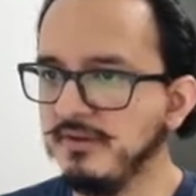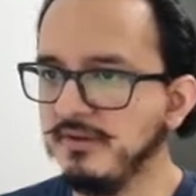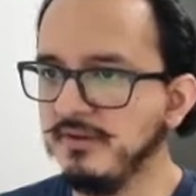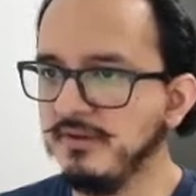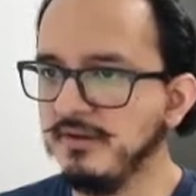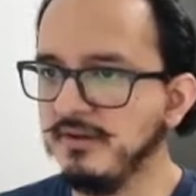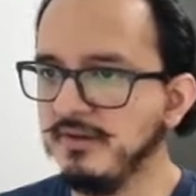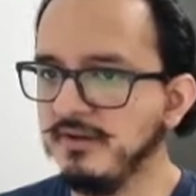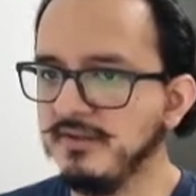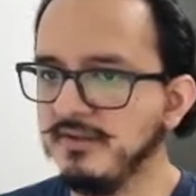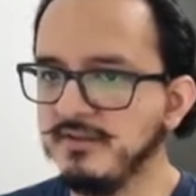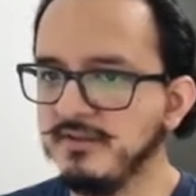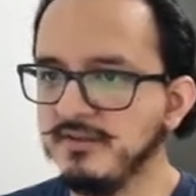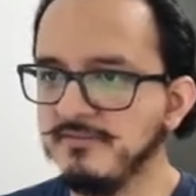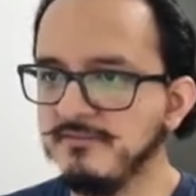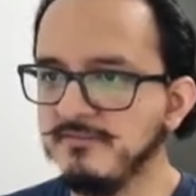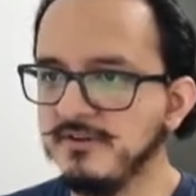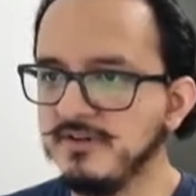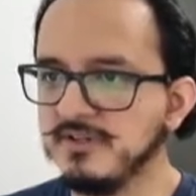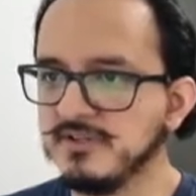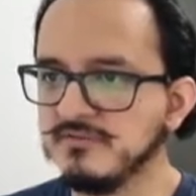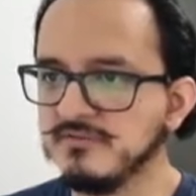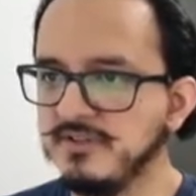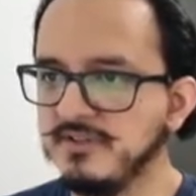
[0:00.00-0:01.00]
and the
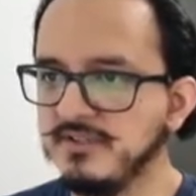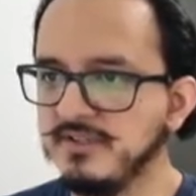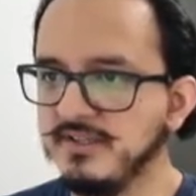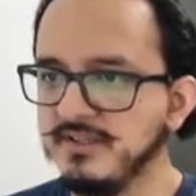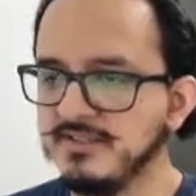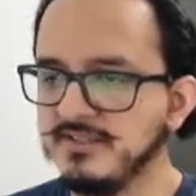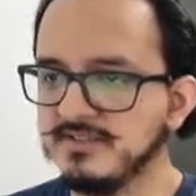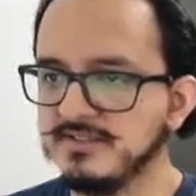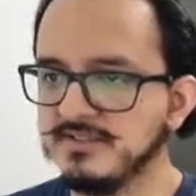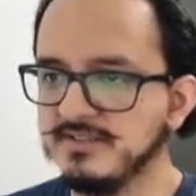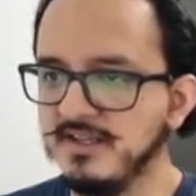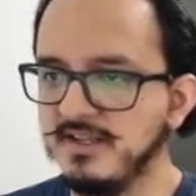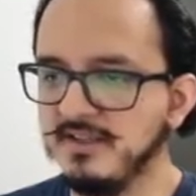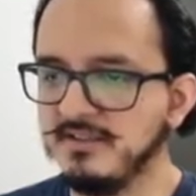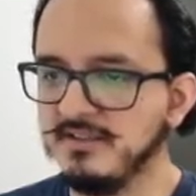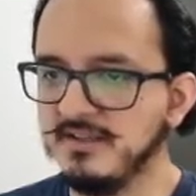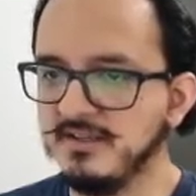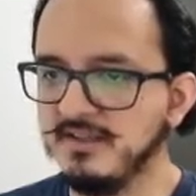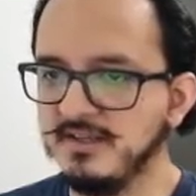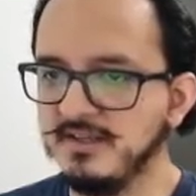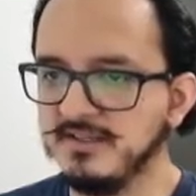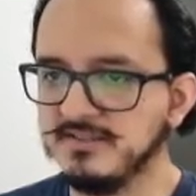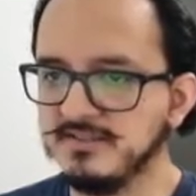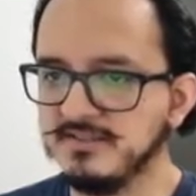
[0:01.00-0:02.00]
first one is set
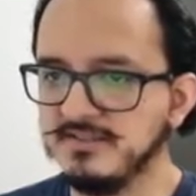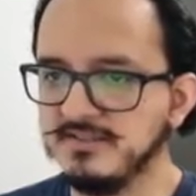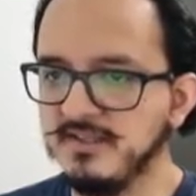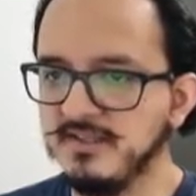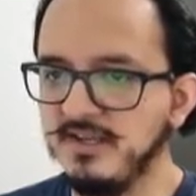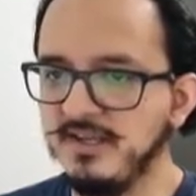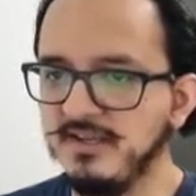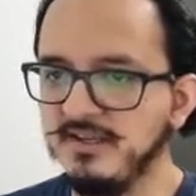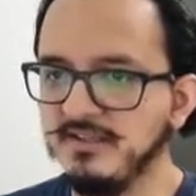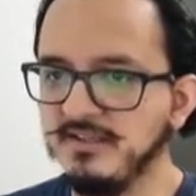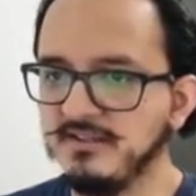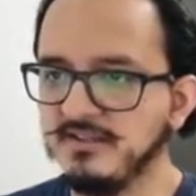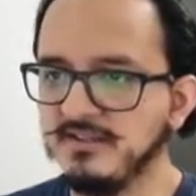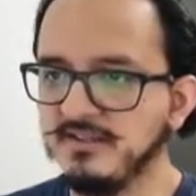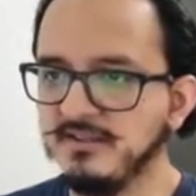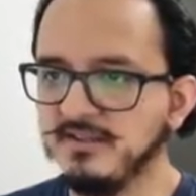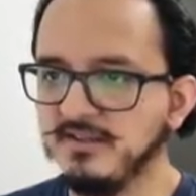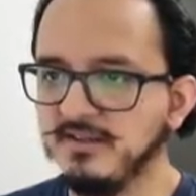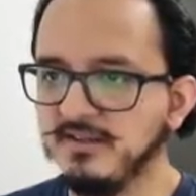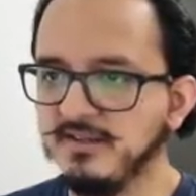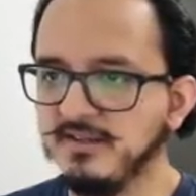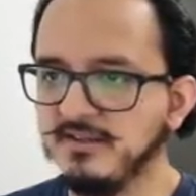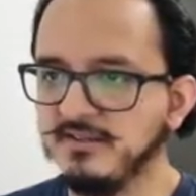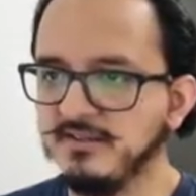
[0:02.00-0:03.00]
as date
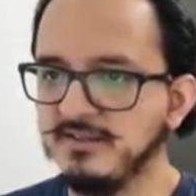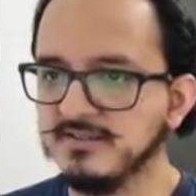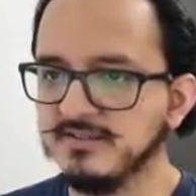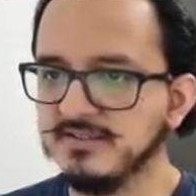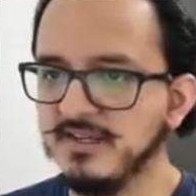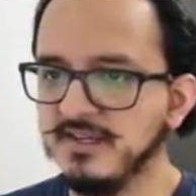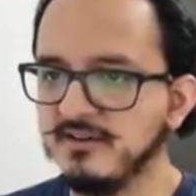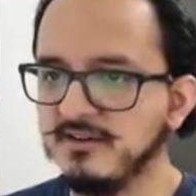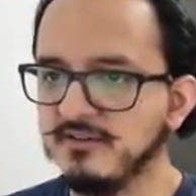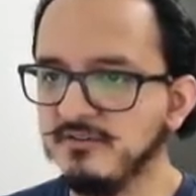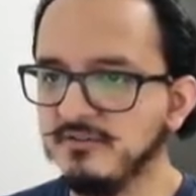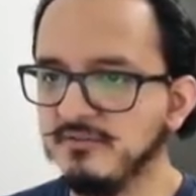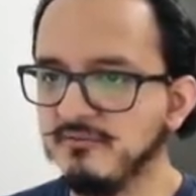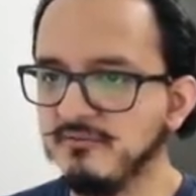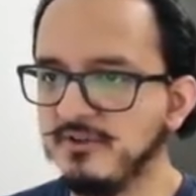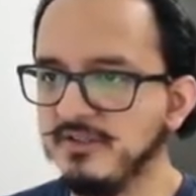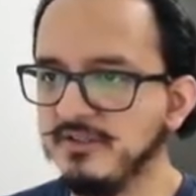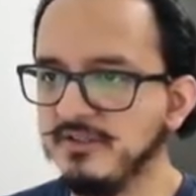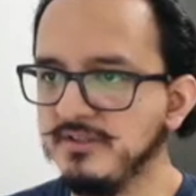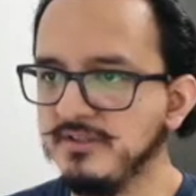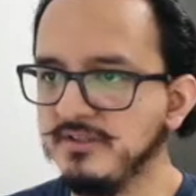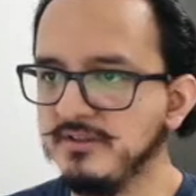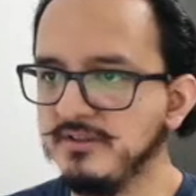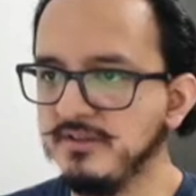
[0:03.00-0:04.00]
and the second
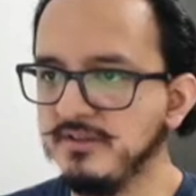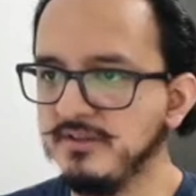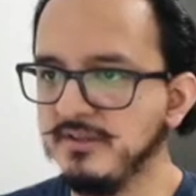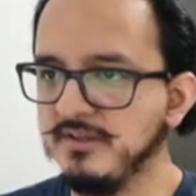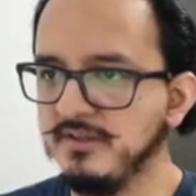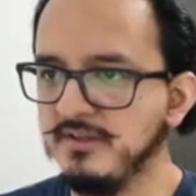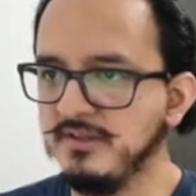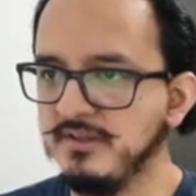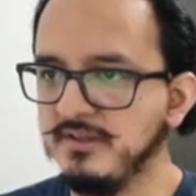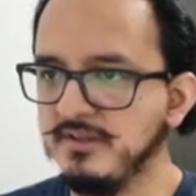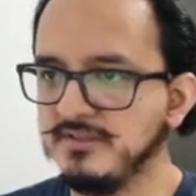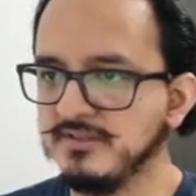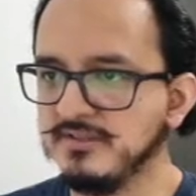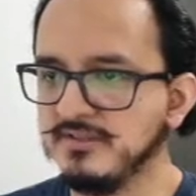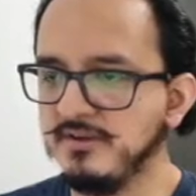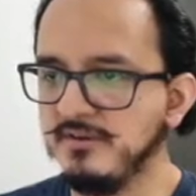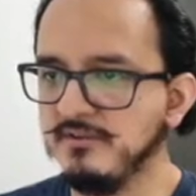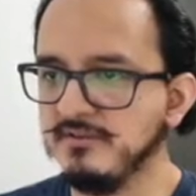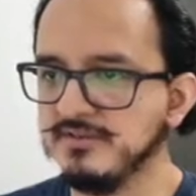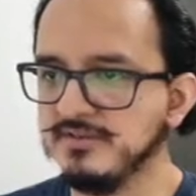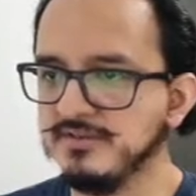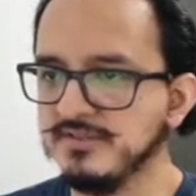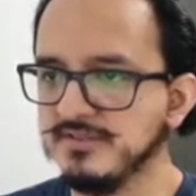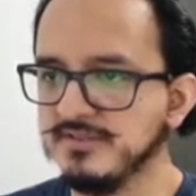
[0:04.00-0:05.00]
one is
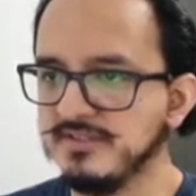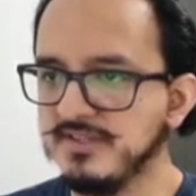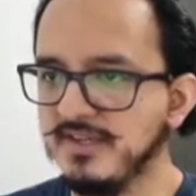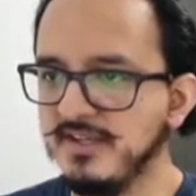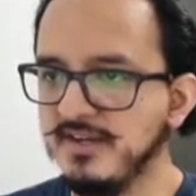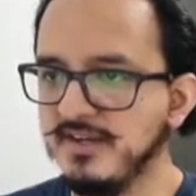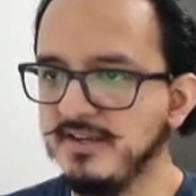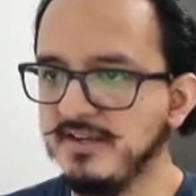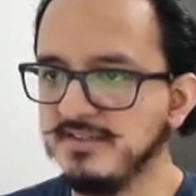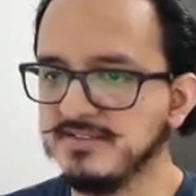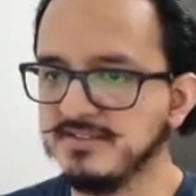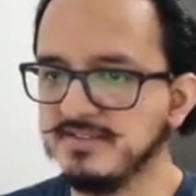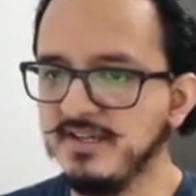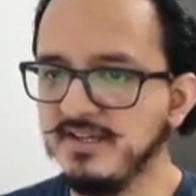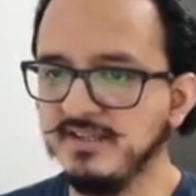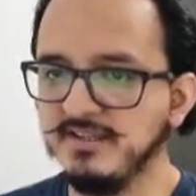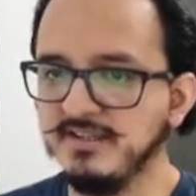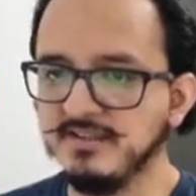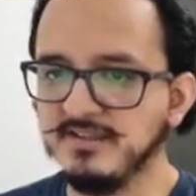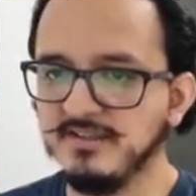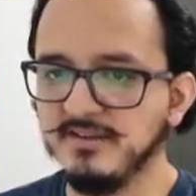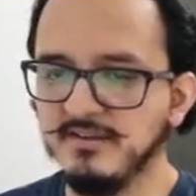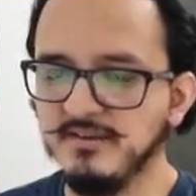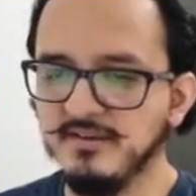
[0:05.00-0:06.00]
also set as
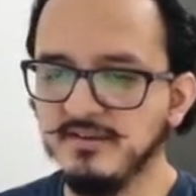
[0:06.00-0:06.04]
date.